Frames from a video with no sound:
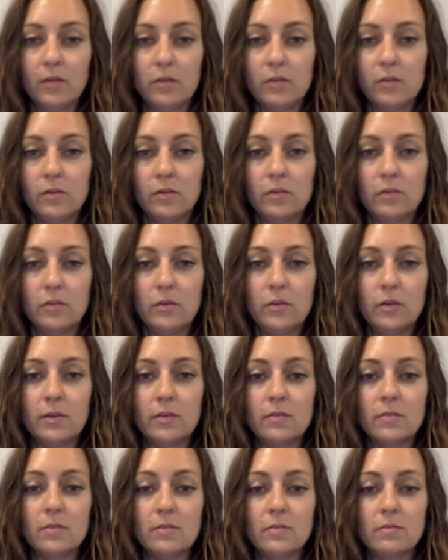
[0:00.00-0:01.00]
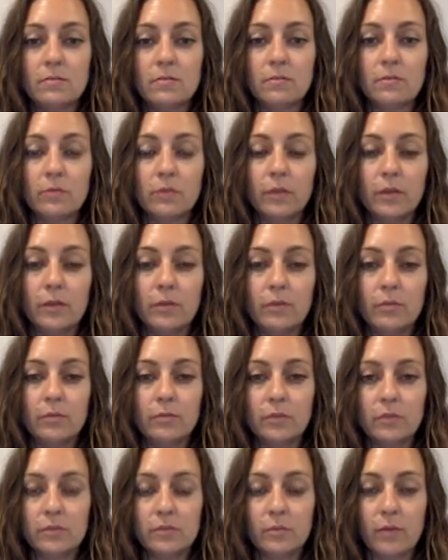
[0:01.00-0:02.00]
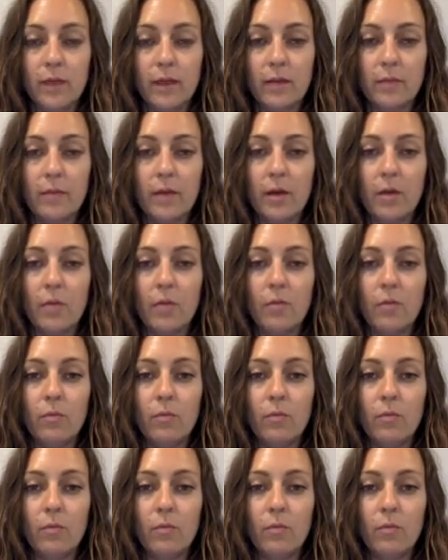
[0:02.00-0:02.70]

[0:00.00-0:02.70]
So students really just write about